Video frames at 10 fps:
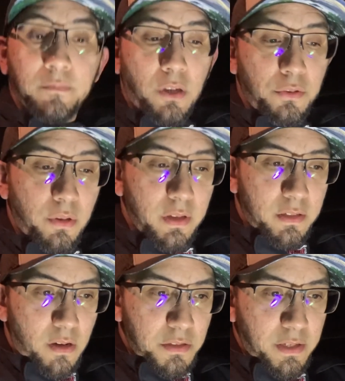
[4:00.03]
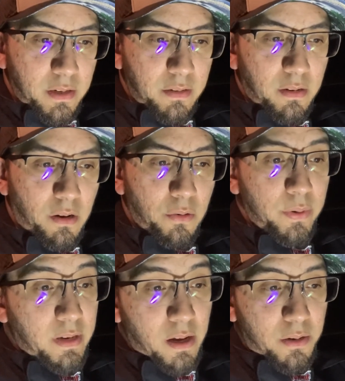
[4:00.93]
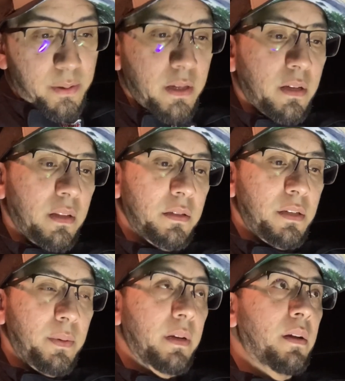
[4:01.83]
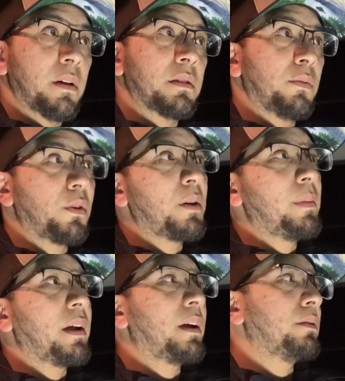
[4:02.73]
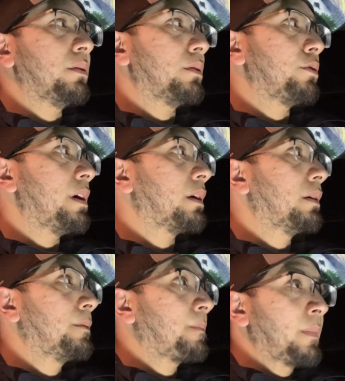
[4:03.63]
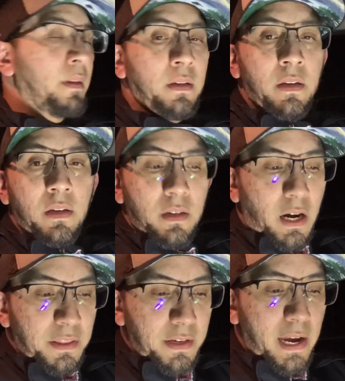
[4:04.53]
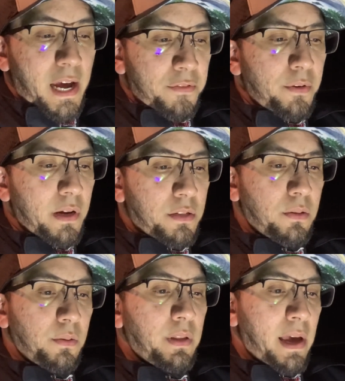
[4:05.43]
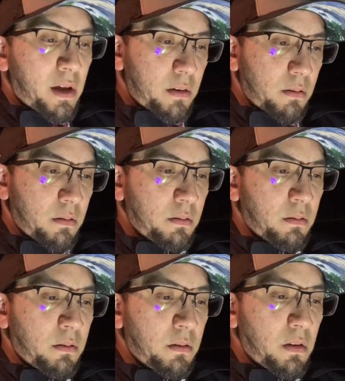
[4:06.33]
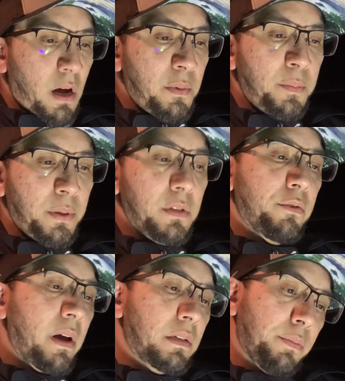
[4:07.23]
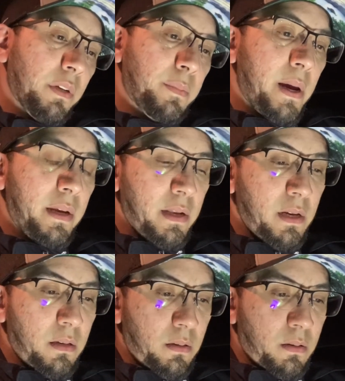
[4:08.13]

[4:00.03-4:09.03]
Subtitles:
I'll throw the exhaust in, I'll re-dyno it, and then see what it does, and then we'll come back out to the track. I think after I do that, I want to put the drag springs back in it,